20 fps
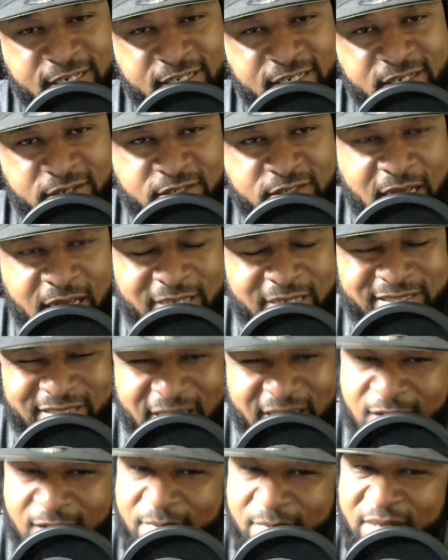I was like,
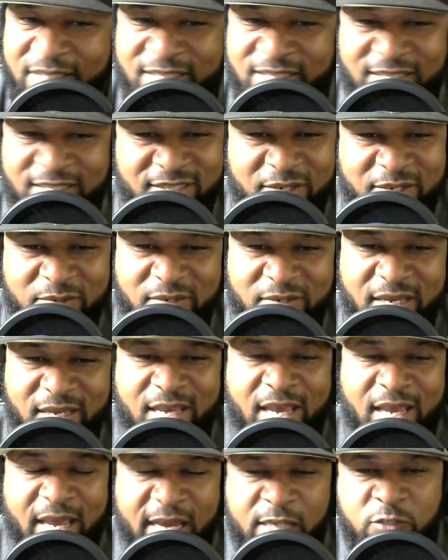damn, I just don't.
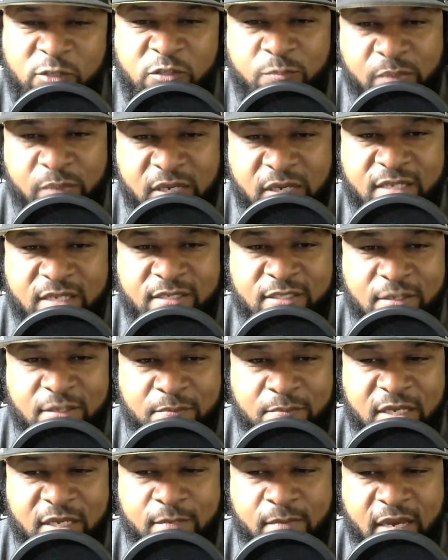Andrus Peat, to
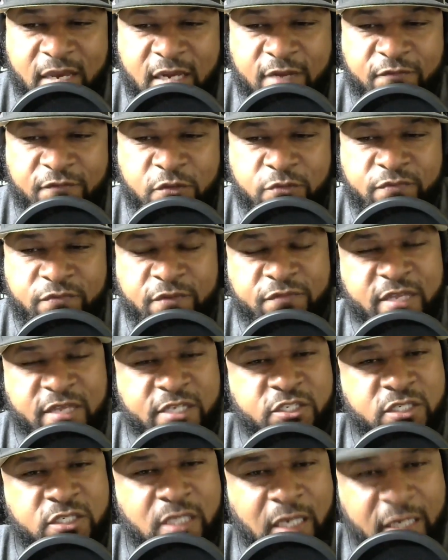me, man, if they
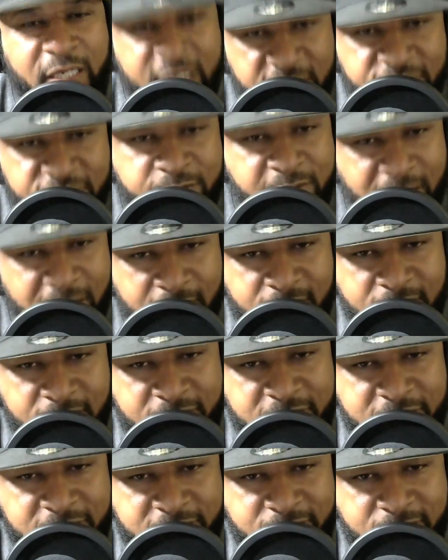just leave him
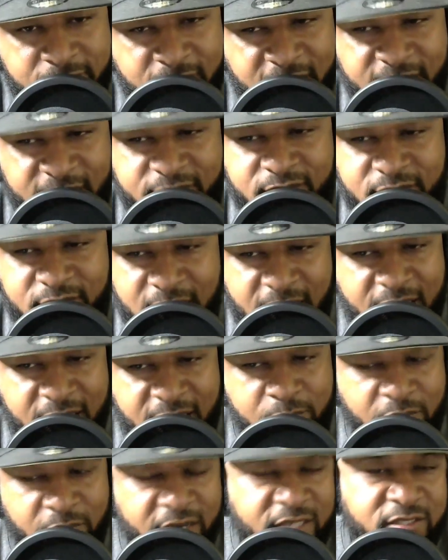alone
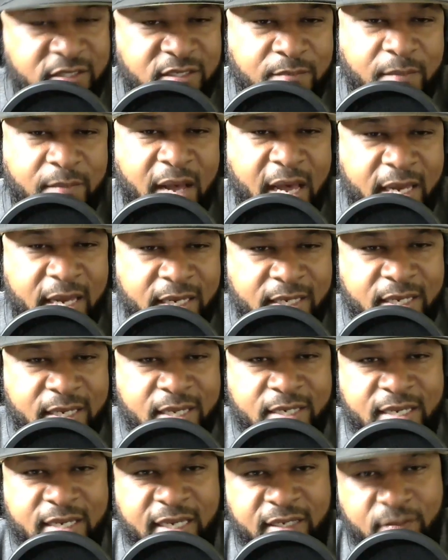and bring somebody
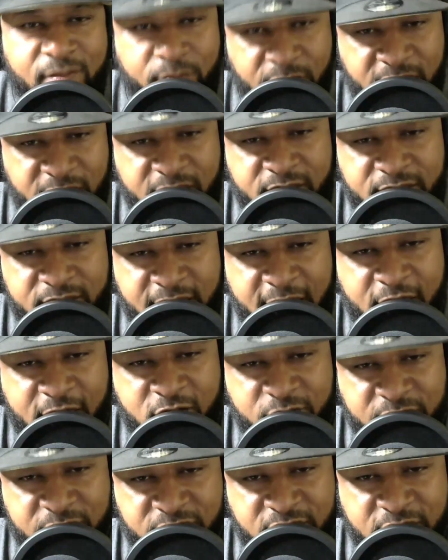that can play the
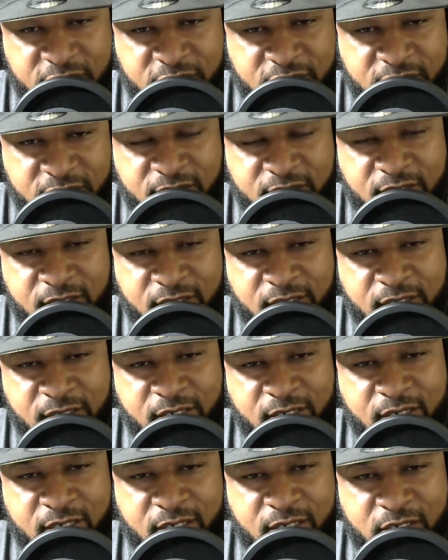tackle position,
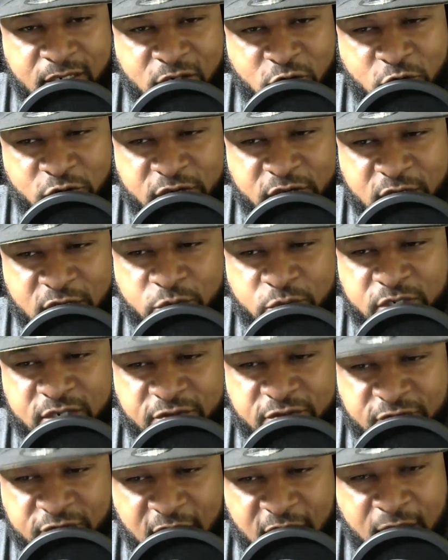you know, he would
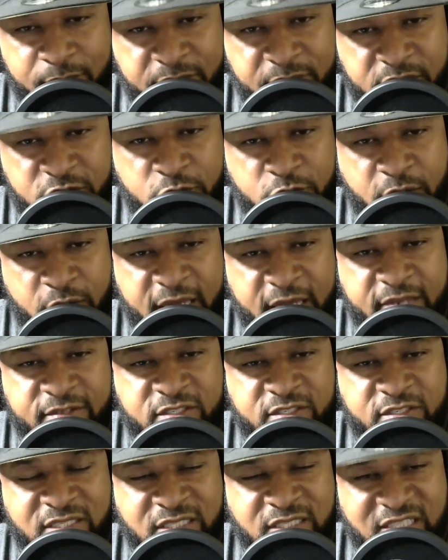develop into a
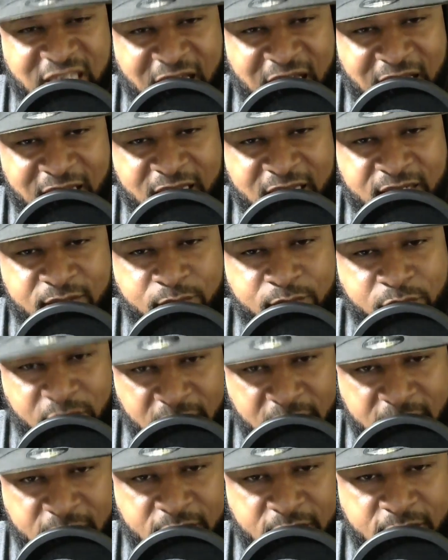solid
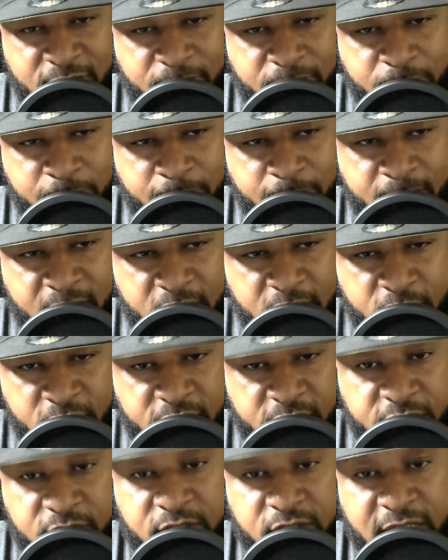player. You know,
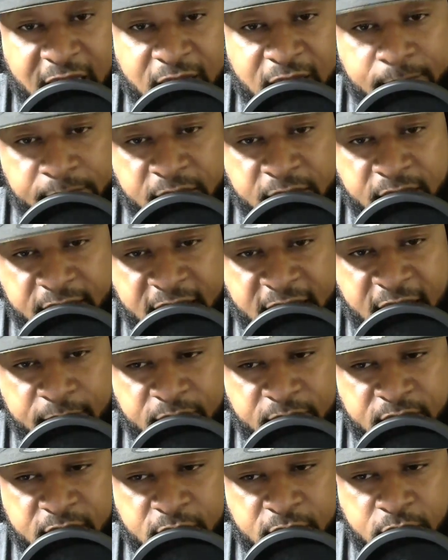he's a solid player now,
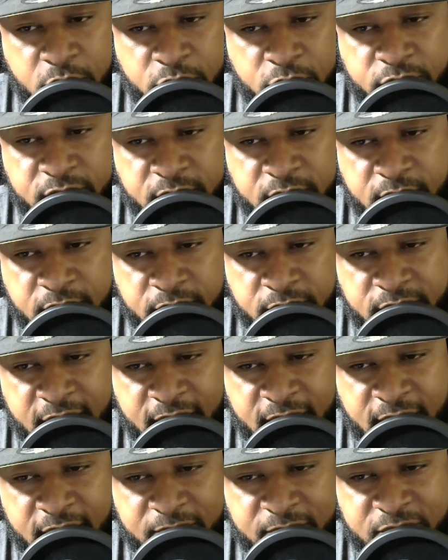but he'll
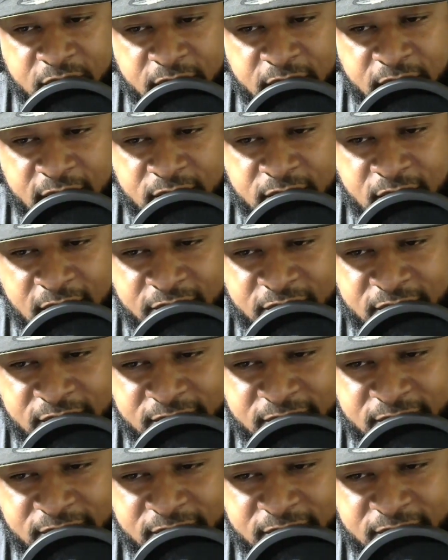take it up to the next level.